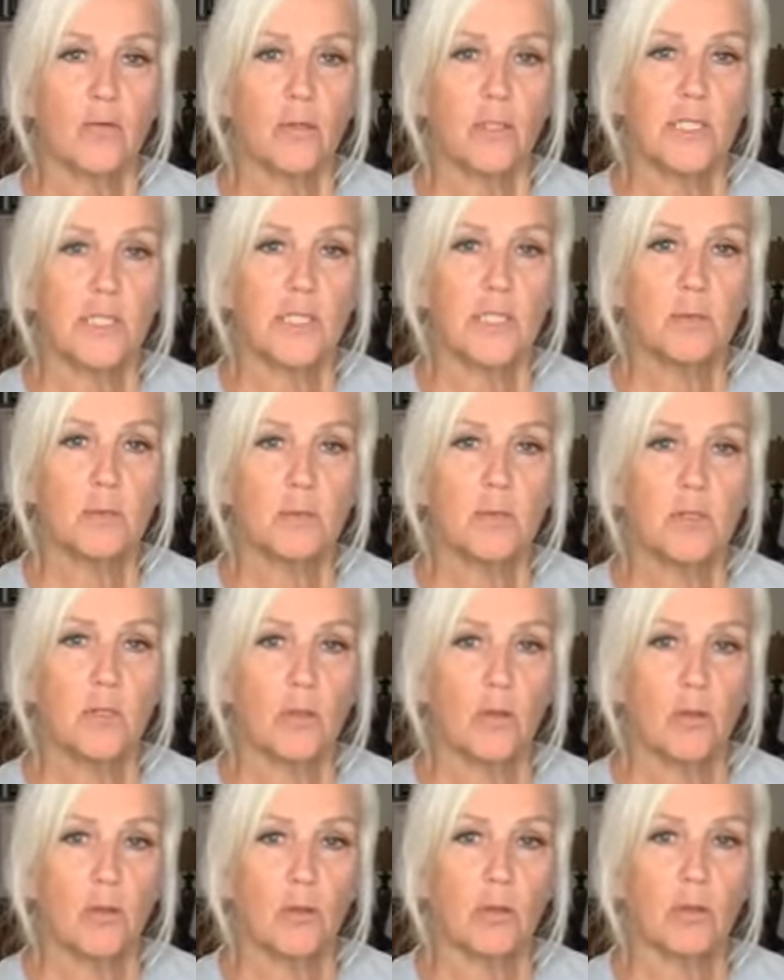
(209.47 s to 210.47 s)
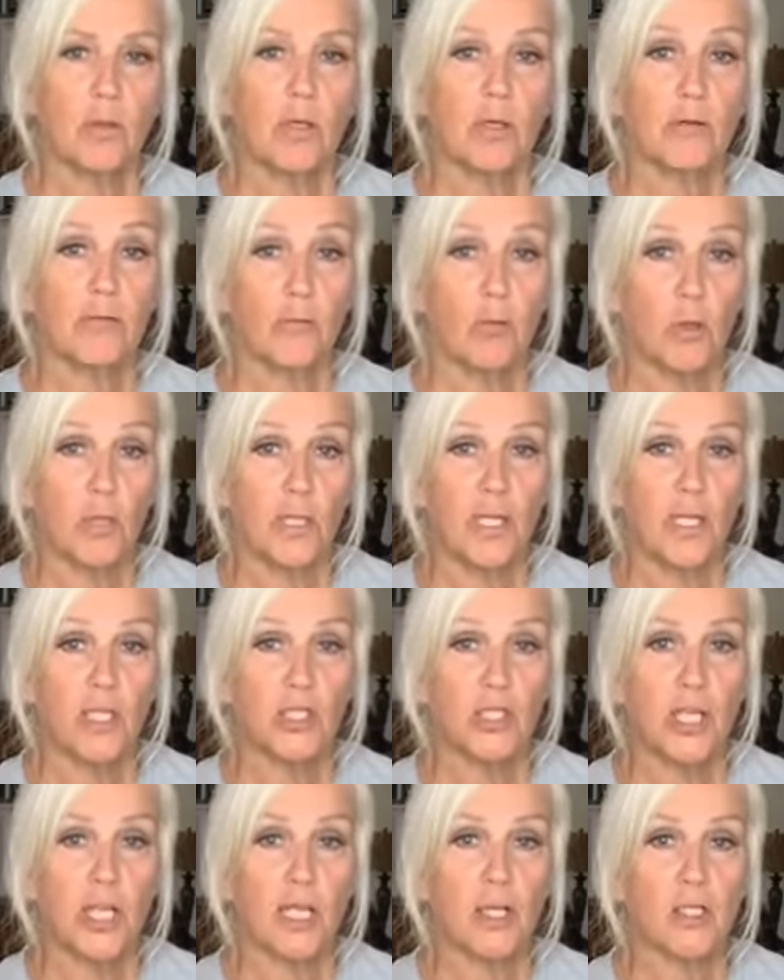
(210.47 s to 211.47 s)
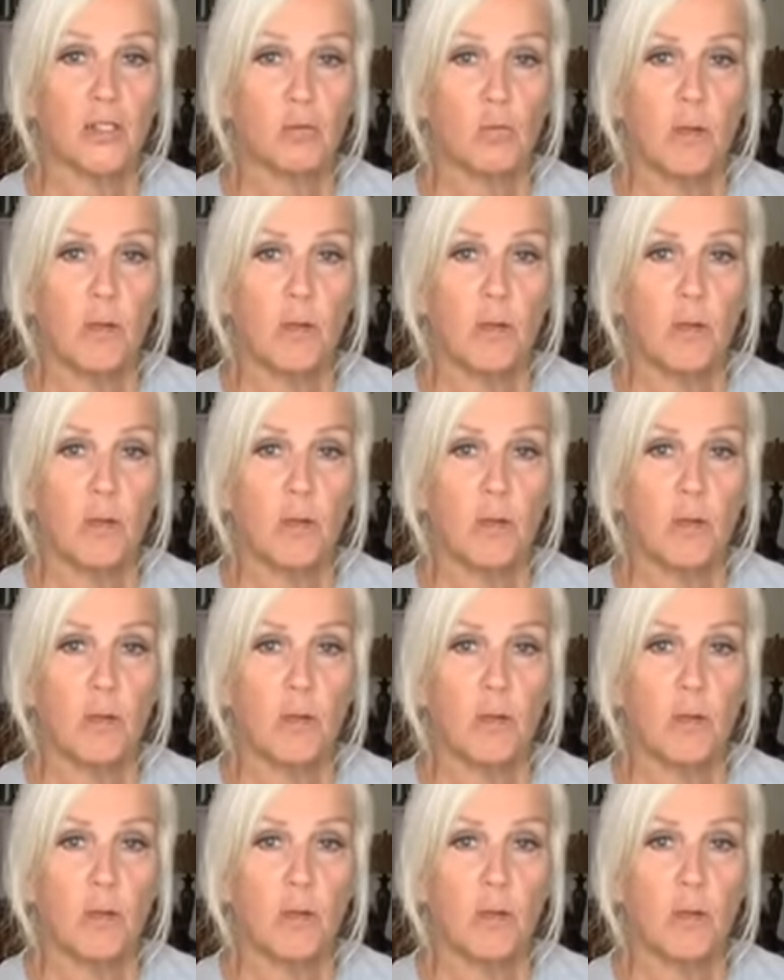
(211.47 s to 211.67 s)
teaspoons of coconut oil, 4 large eggs,